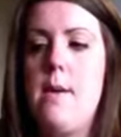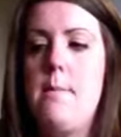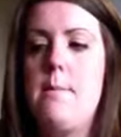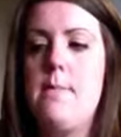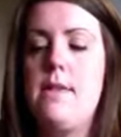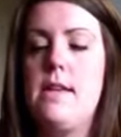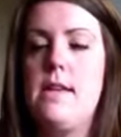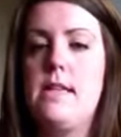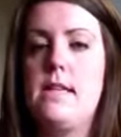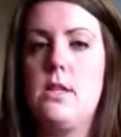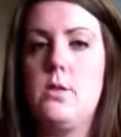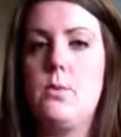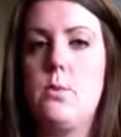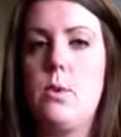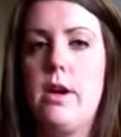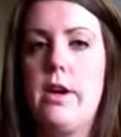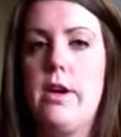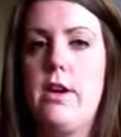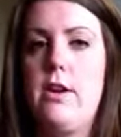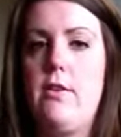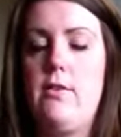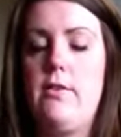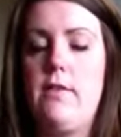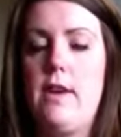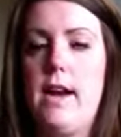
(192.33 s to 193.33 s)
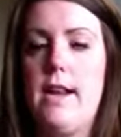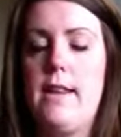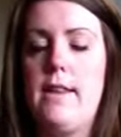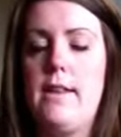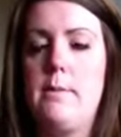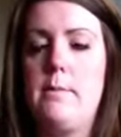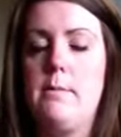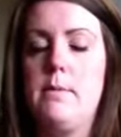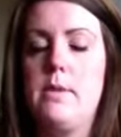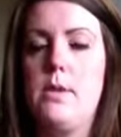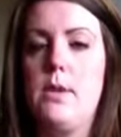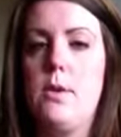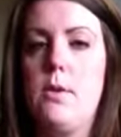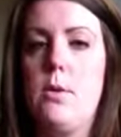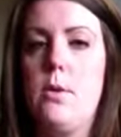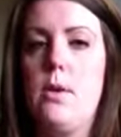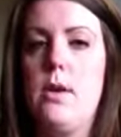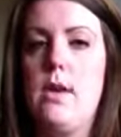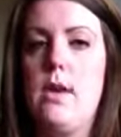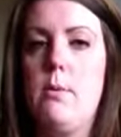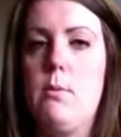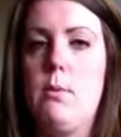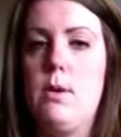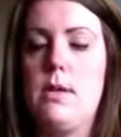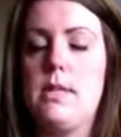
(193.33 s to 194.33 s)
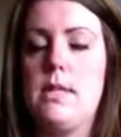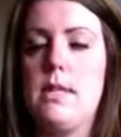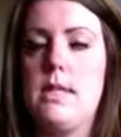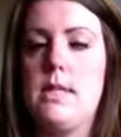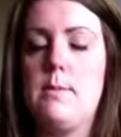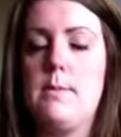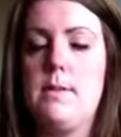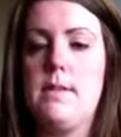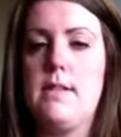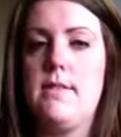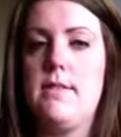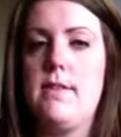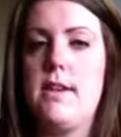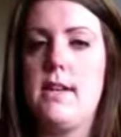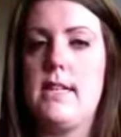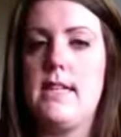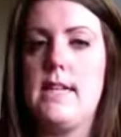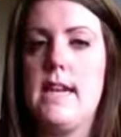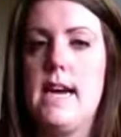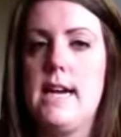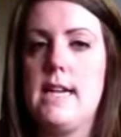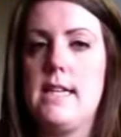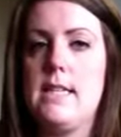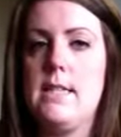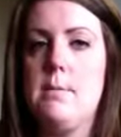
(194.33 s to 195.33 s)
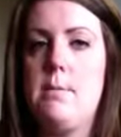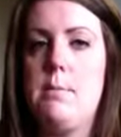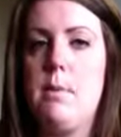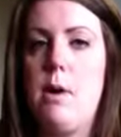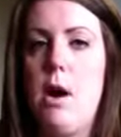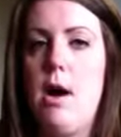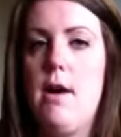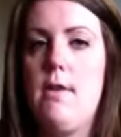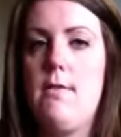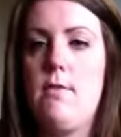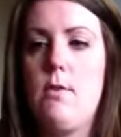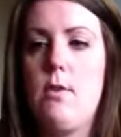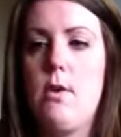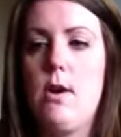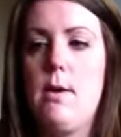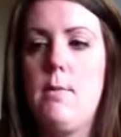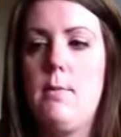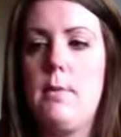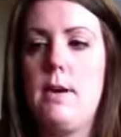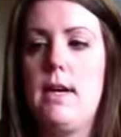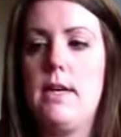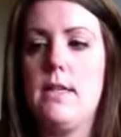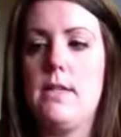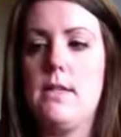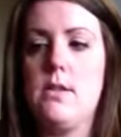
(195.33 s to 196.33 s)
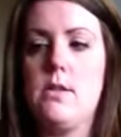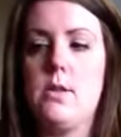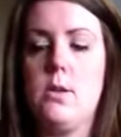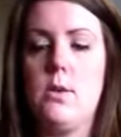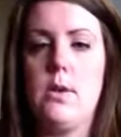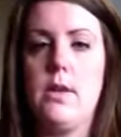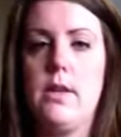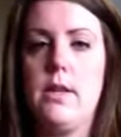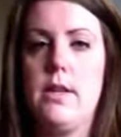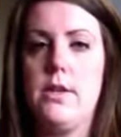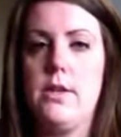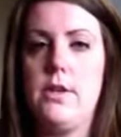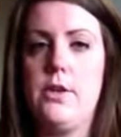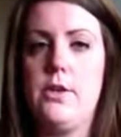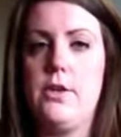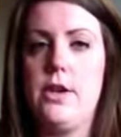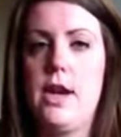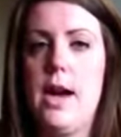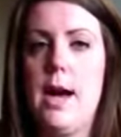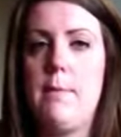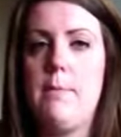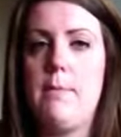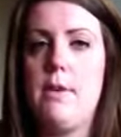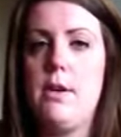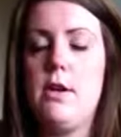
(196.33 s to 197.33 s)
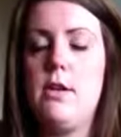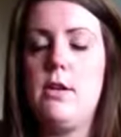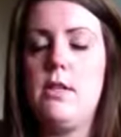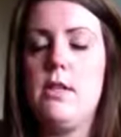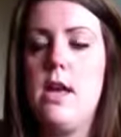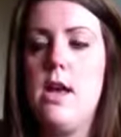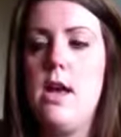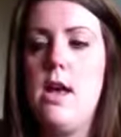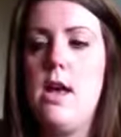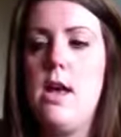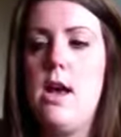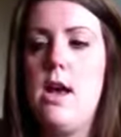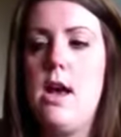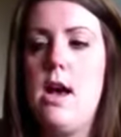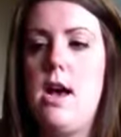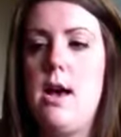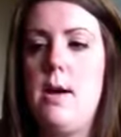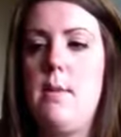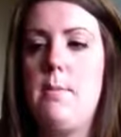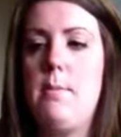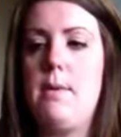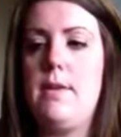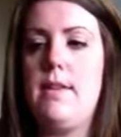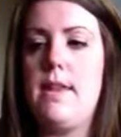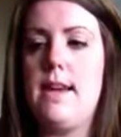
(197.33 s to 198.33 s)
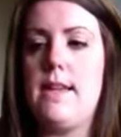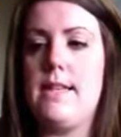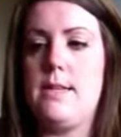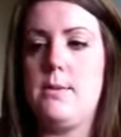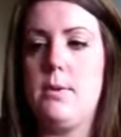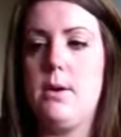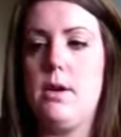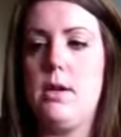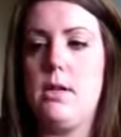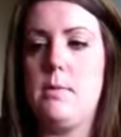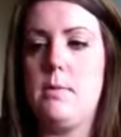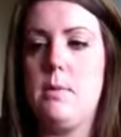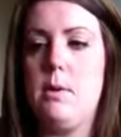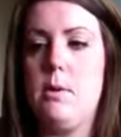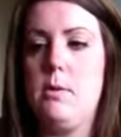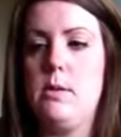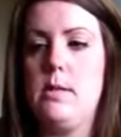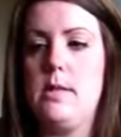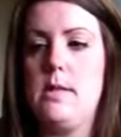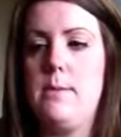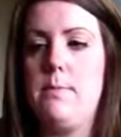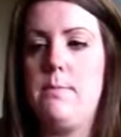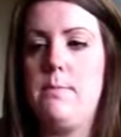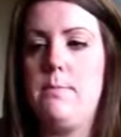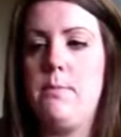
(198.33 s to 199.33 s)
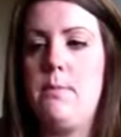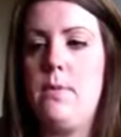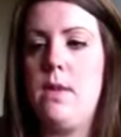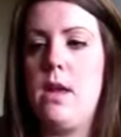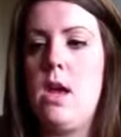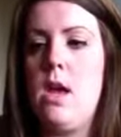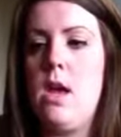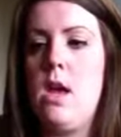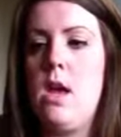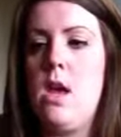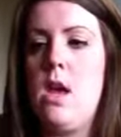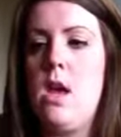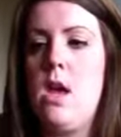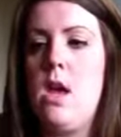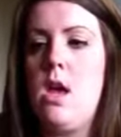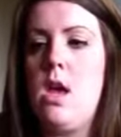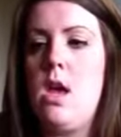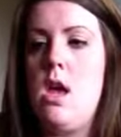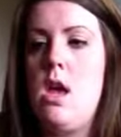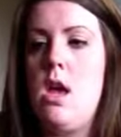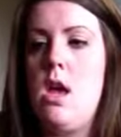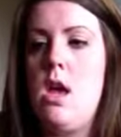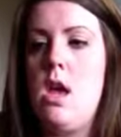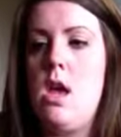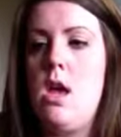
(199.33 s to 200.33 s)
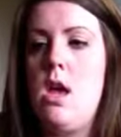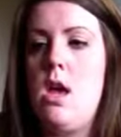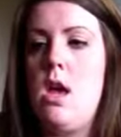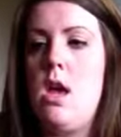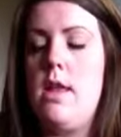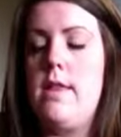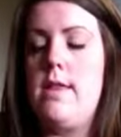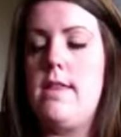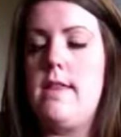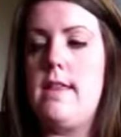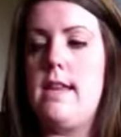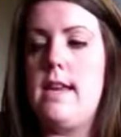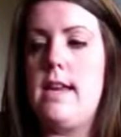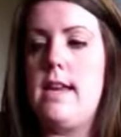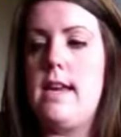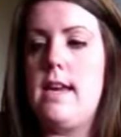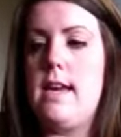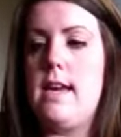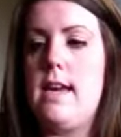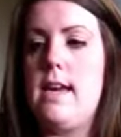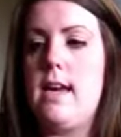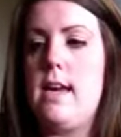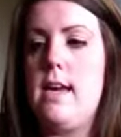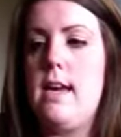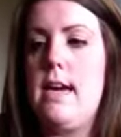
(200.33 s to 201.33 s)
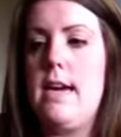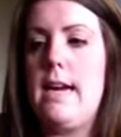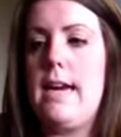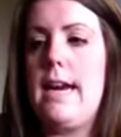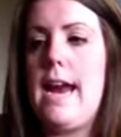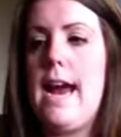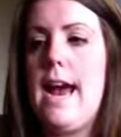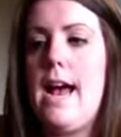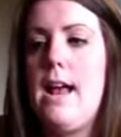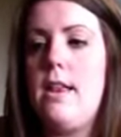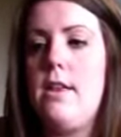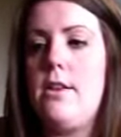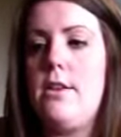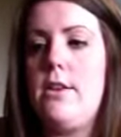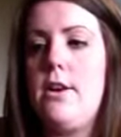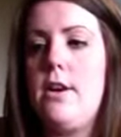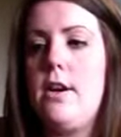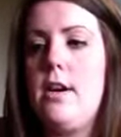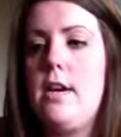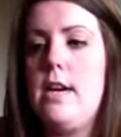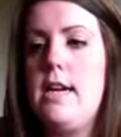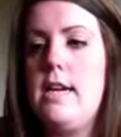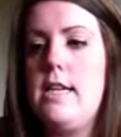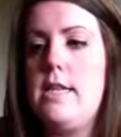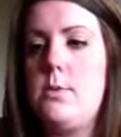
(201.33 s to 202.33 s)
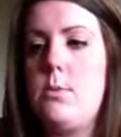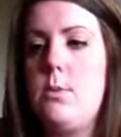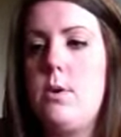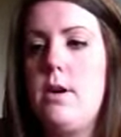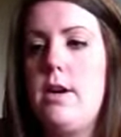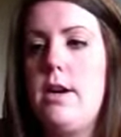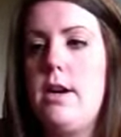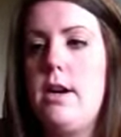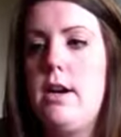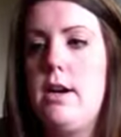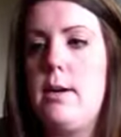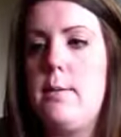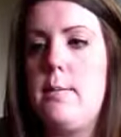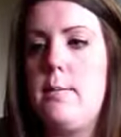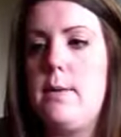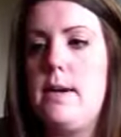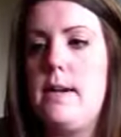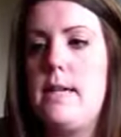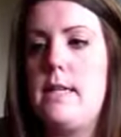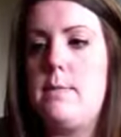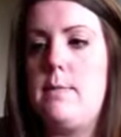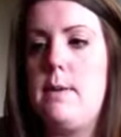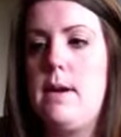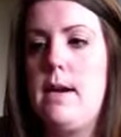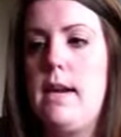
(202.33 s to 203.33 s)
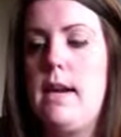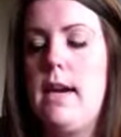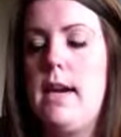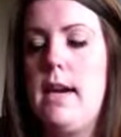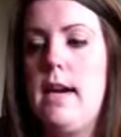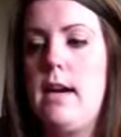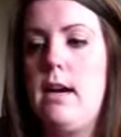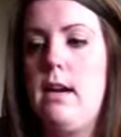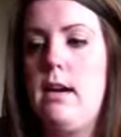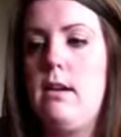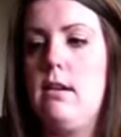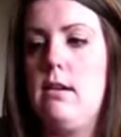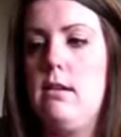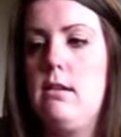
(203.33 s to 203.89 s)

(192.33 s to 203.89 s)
This is where you'll find them. So it wasn't a specific text bought for it because it's only the 2 chapters, but that's where it's posted. The calendar is where you're going to be spending